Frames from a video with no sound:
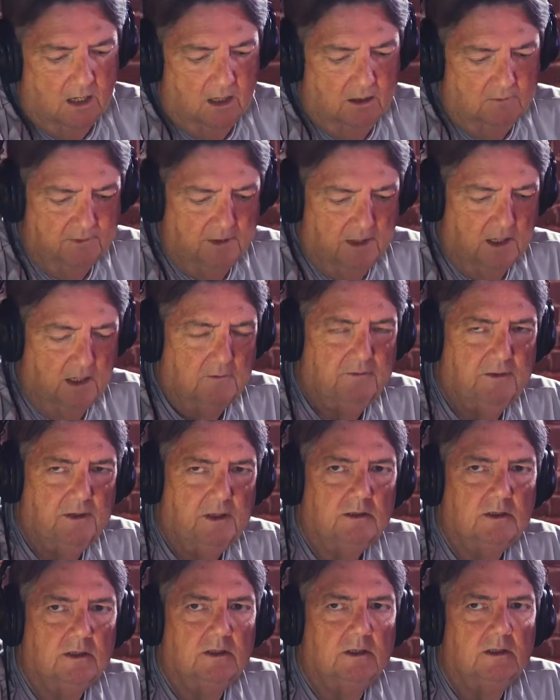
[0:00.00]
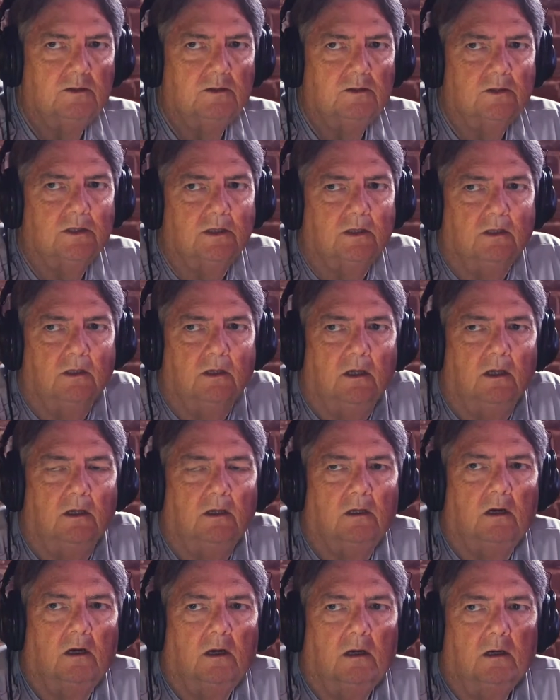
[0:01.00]
I, f- I found it interesting
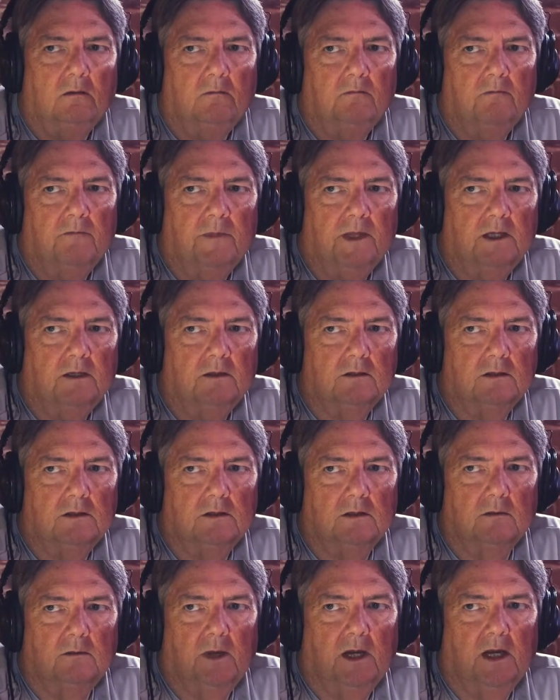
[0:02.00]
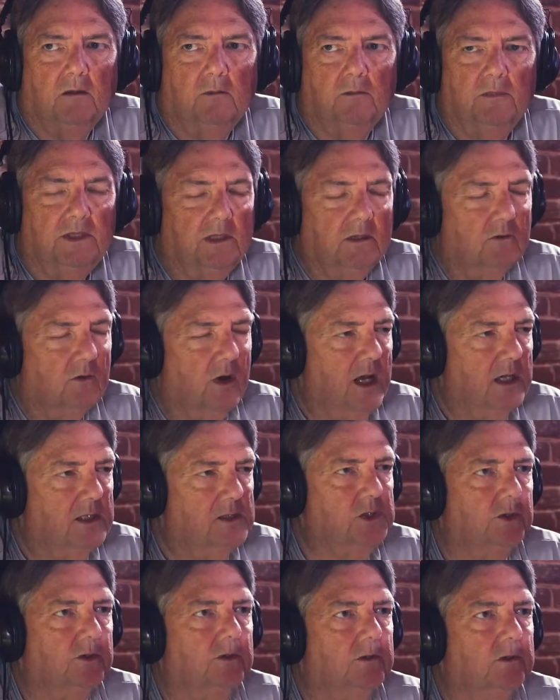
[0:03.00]
that um, it was about being
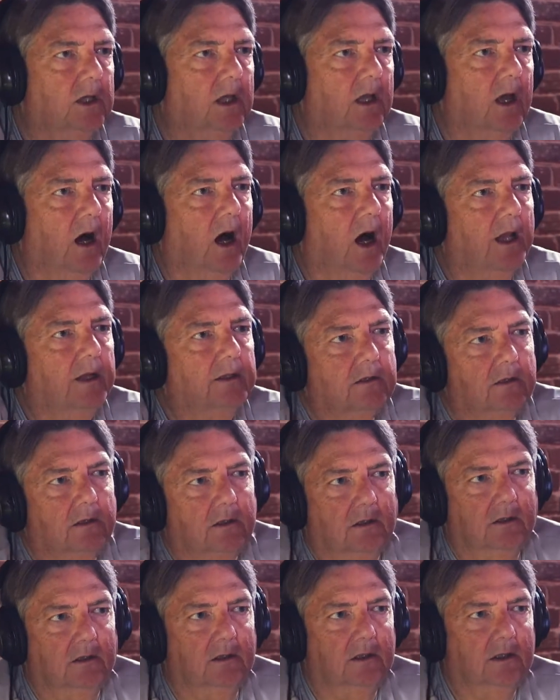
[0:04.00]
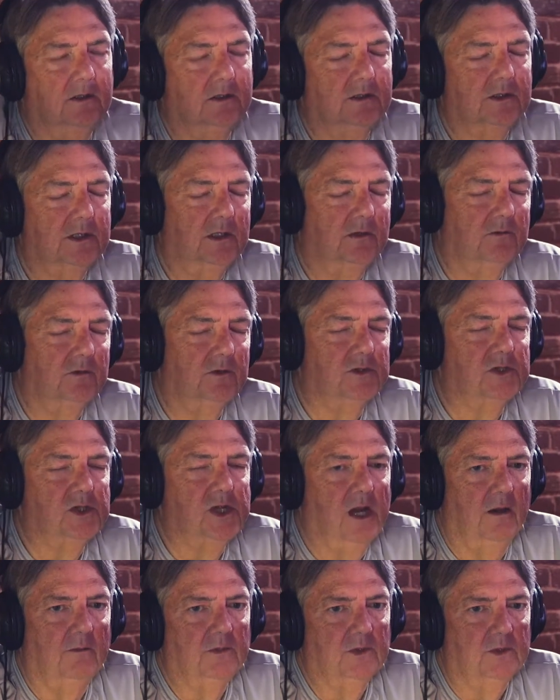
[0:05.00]
rational a lot. Uh, yeah. In several
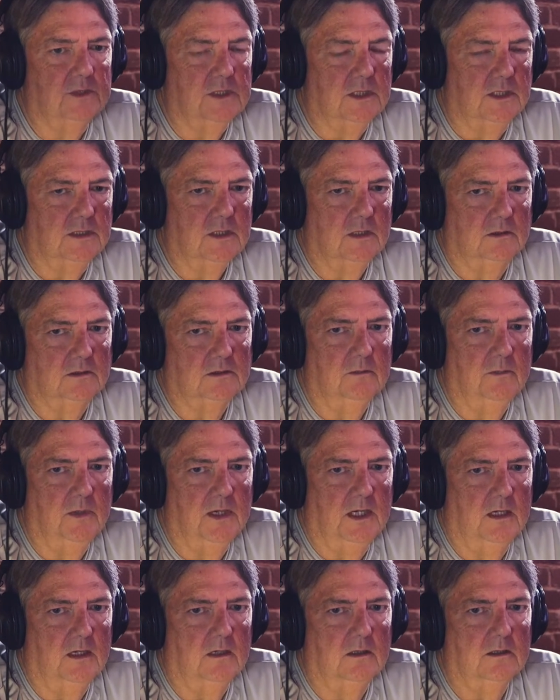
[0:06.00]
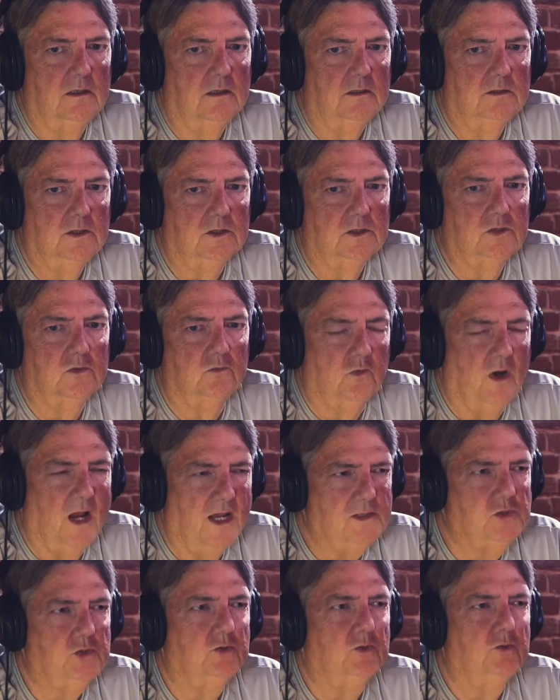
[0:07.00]
chapters, they talked about just
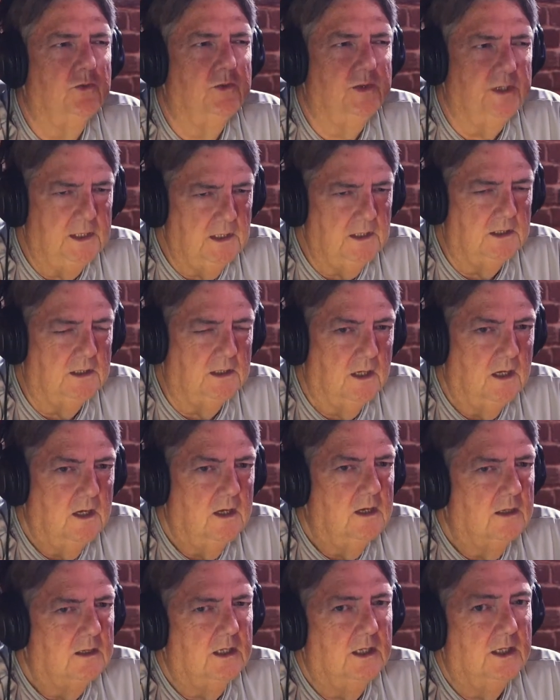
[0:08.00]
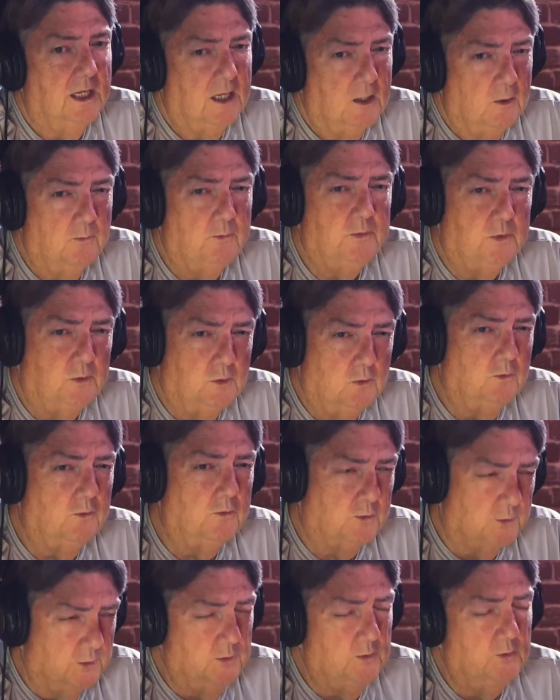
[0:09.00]
rational thinking can help you
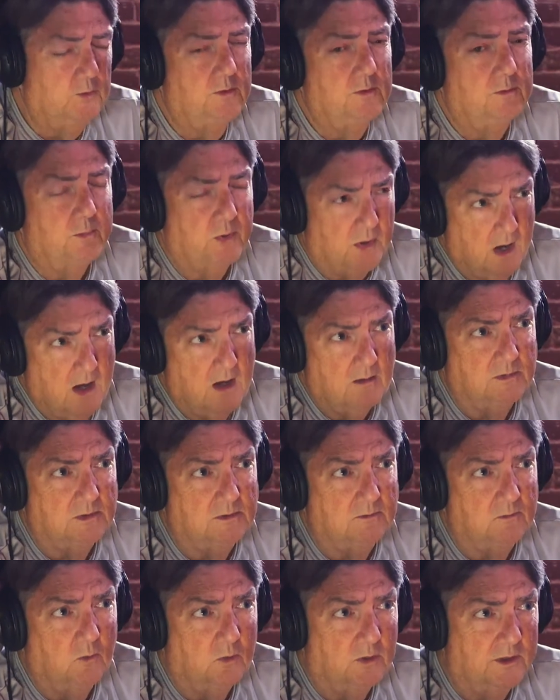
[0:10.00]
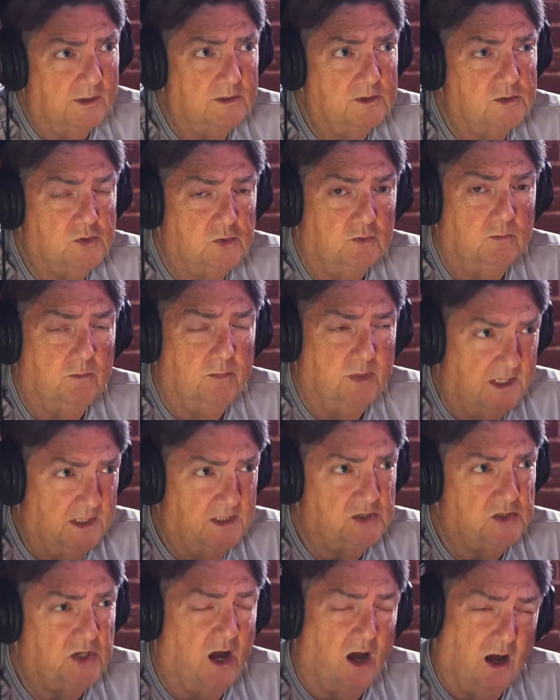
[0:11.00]
through the problem. Yeah. What is your
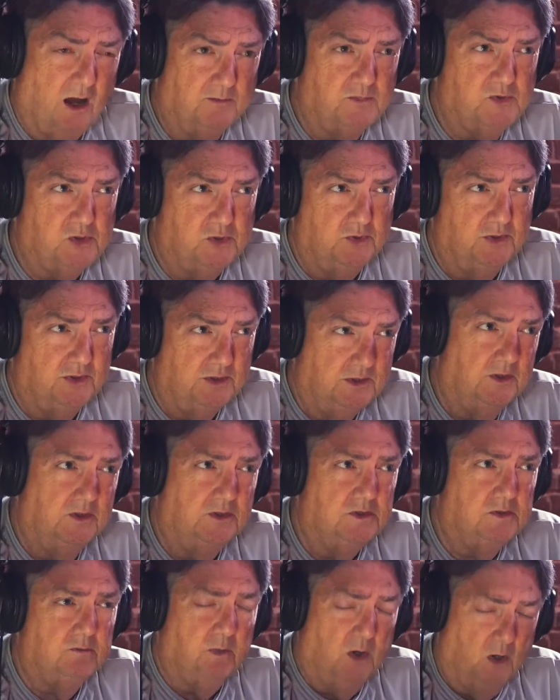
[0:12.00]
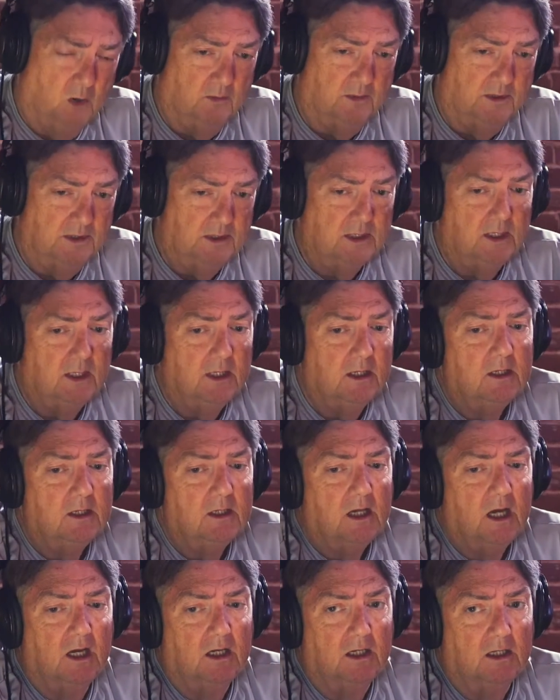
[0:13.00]
best option in this moment?
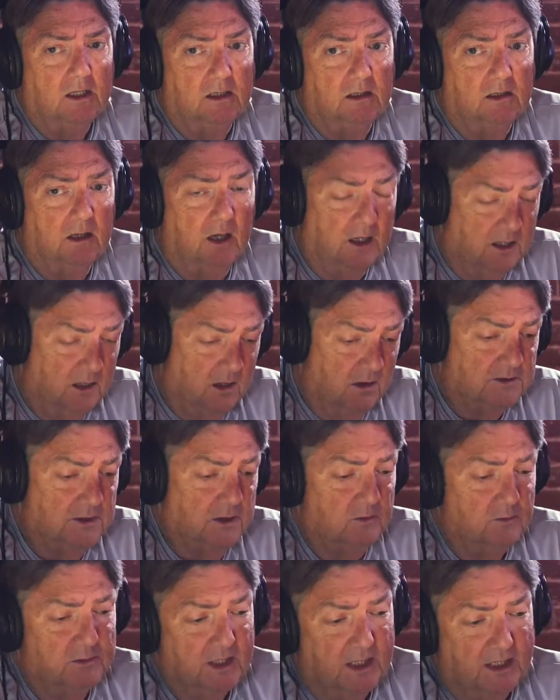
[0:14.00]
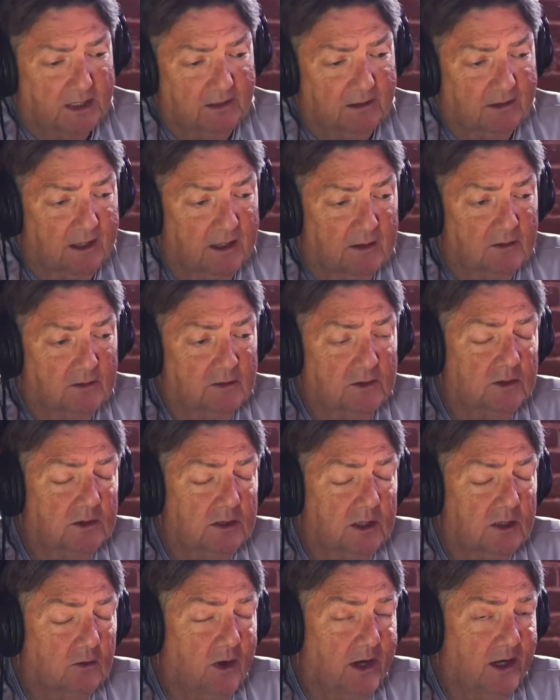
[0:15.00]
Uh, and also taking that onto
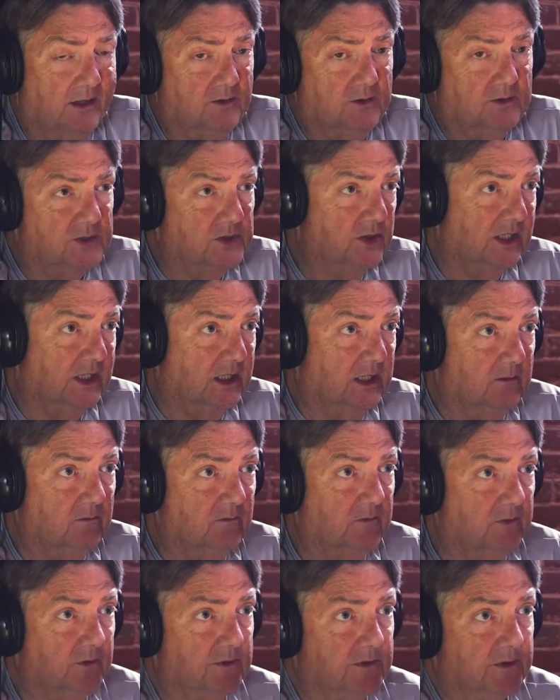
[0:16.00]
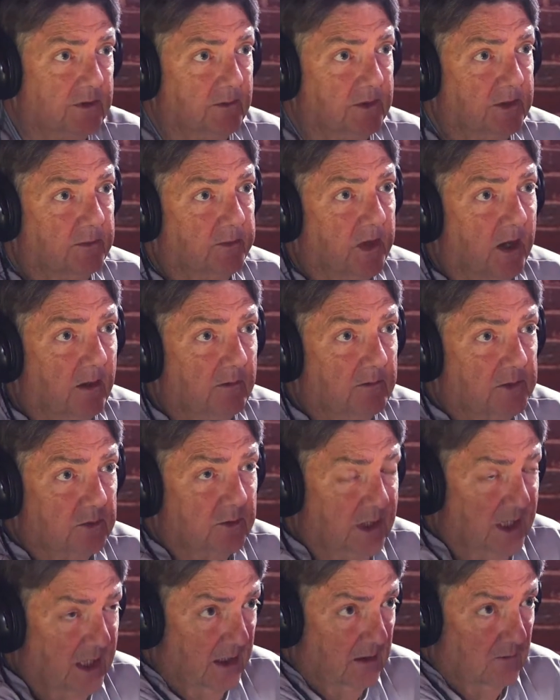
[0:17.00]
a grander scheme for some of the problems
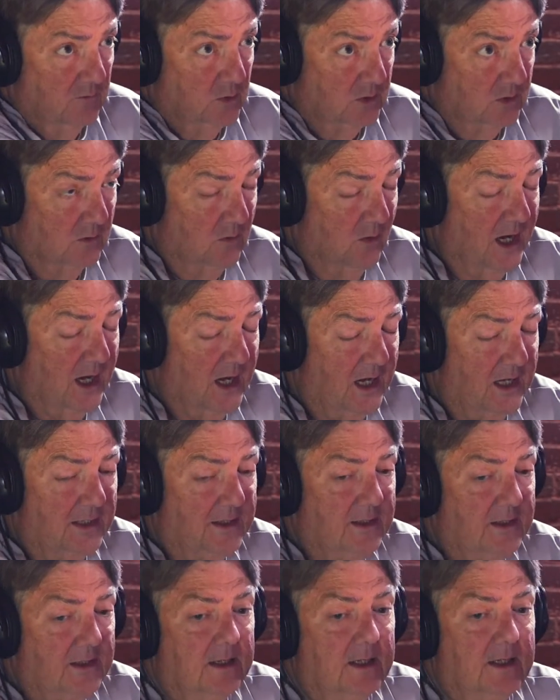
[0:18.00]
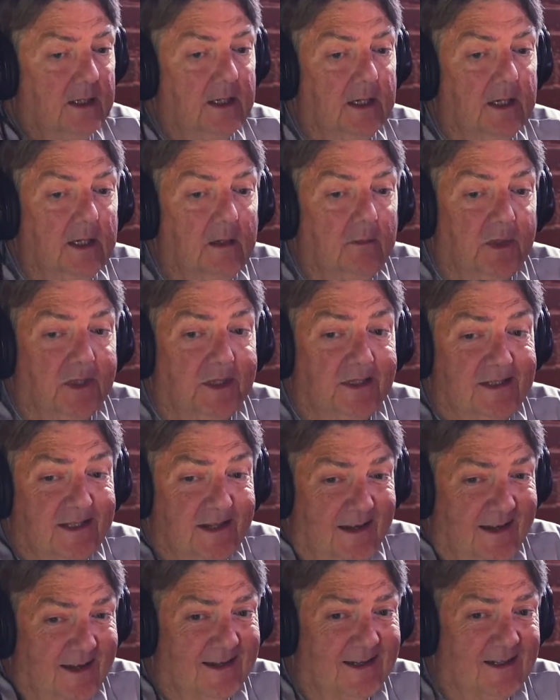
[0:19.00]
we have worldwide. But
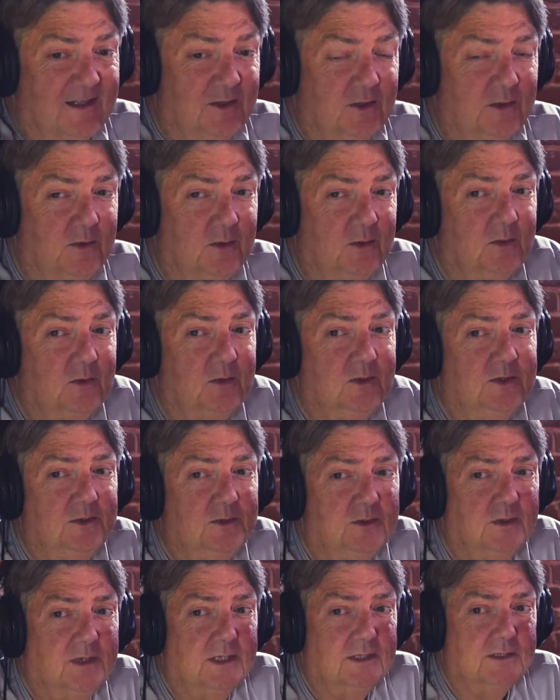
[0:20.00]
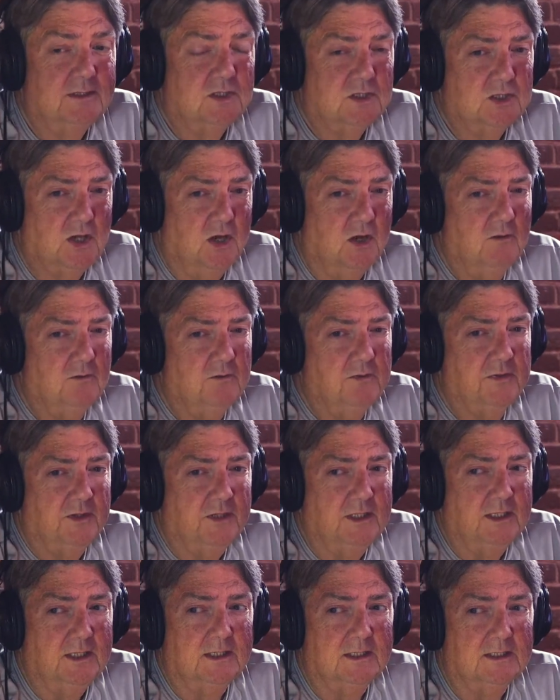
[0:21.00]
yeah, you you can solve
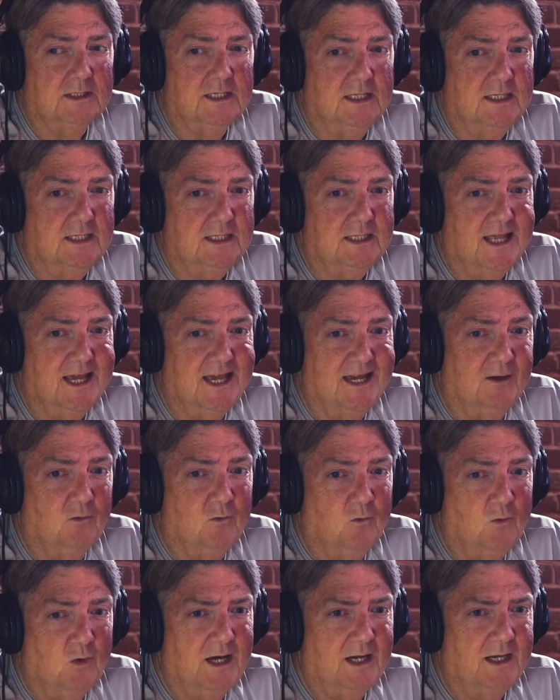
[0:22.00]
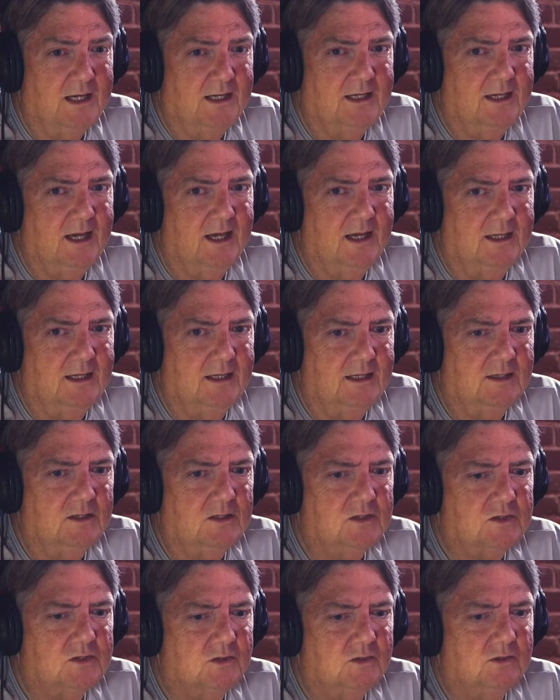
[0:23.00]
things in that way, and
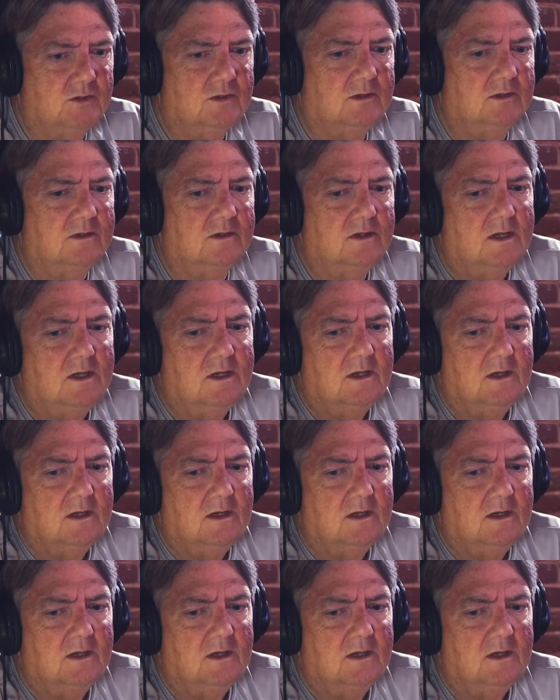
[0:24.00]
certain